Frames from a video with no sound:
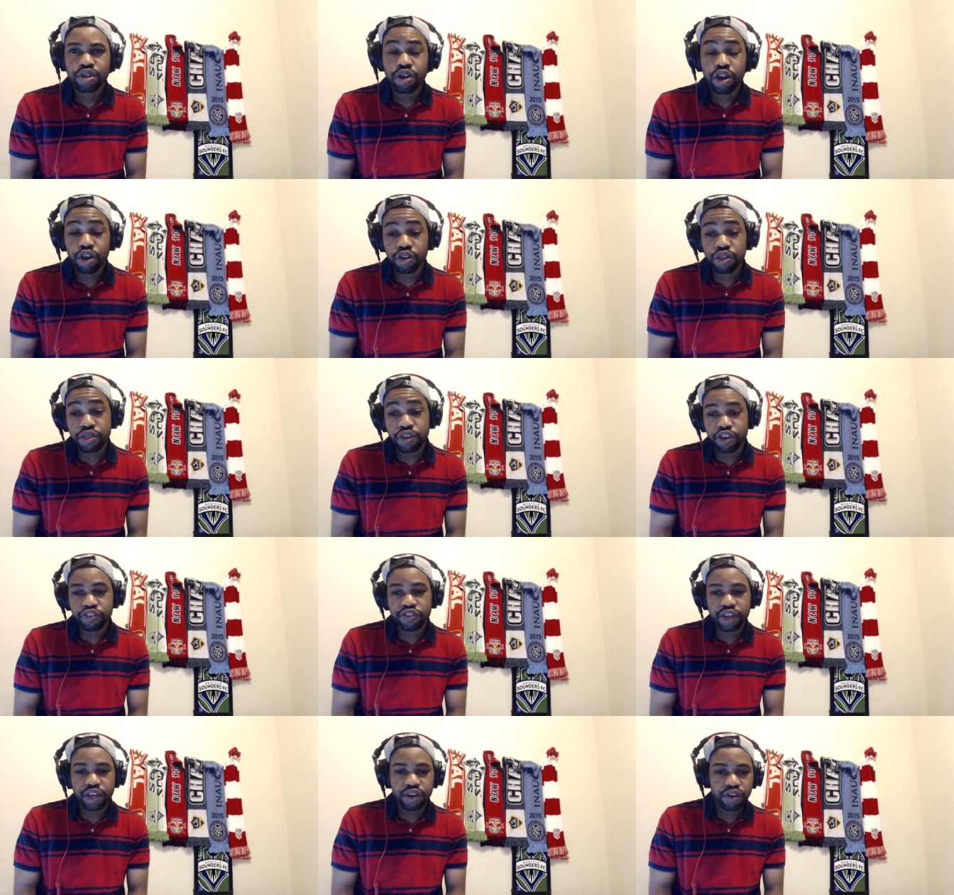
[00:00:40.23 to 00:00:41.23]
oh
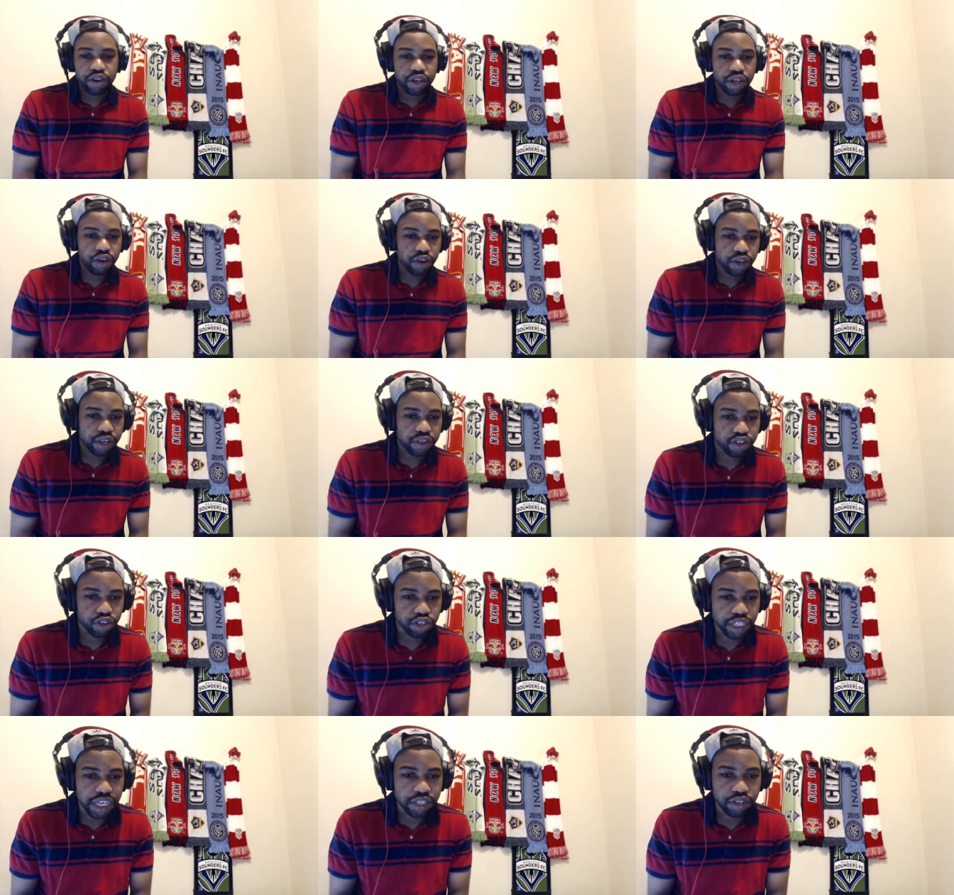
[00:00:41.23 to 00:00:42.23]
Thursday. Okay, okay.
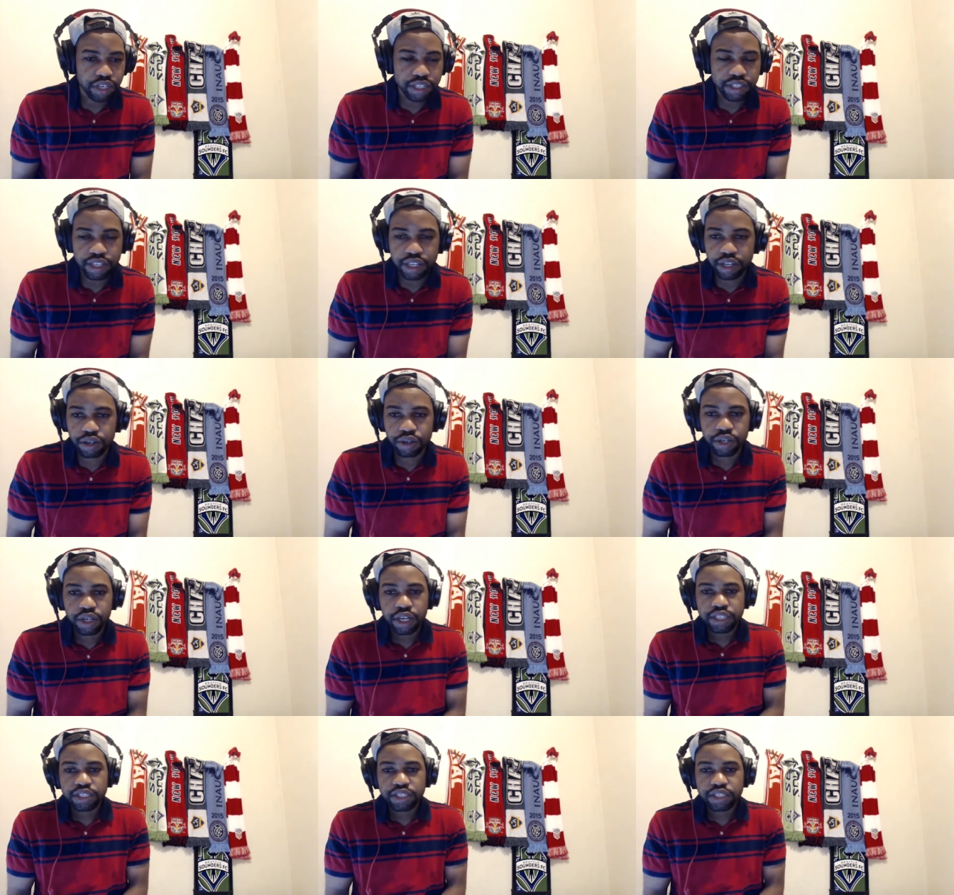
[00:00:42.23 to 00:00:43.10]
So shout out to Nintendo.